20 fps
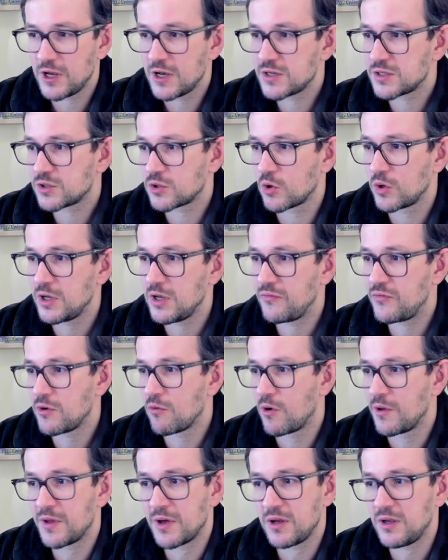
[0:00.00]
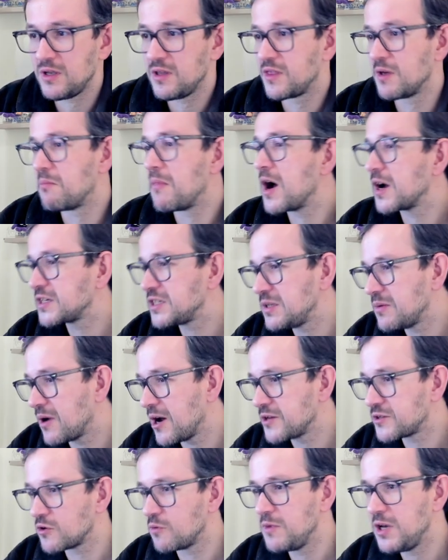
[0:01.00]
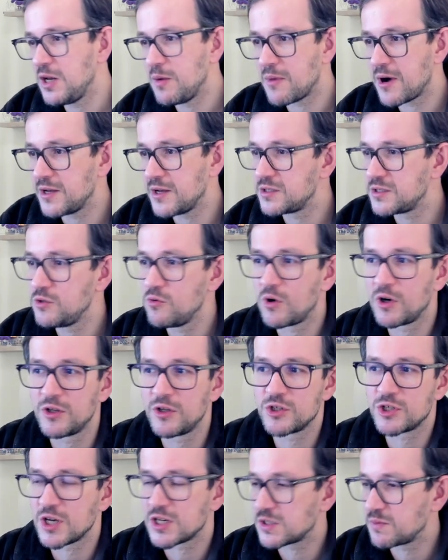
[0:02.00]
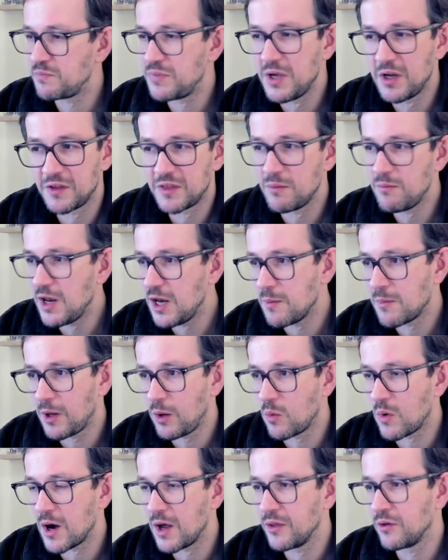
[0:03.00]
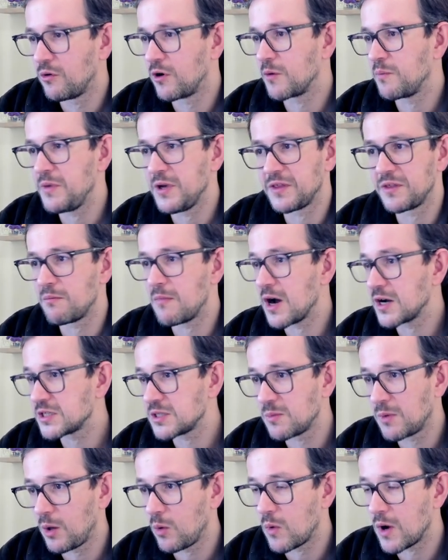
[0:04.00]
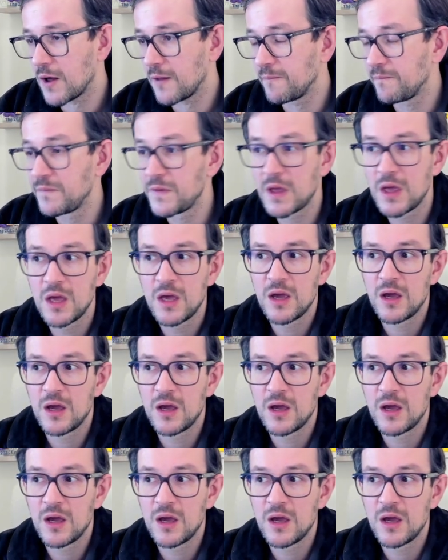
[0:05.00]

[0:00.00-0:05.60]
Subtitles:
Yes, so if you want to either maximize or minimize, you can just pick the minimal one or pick the maximal one.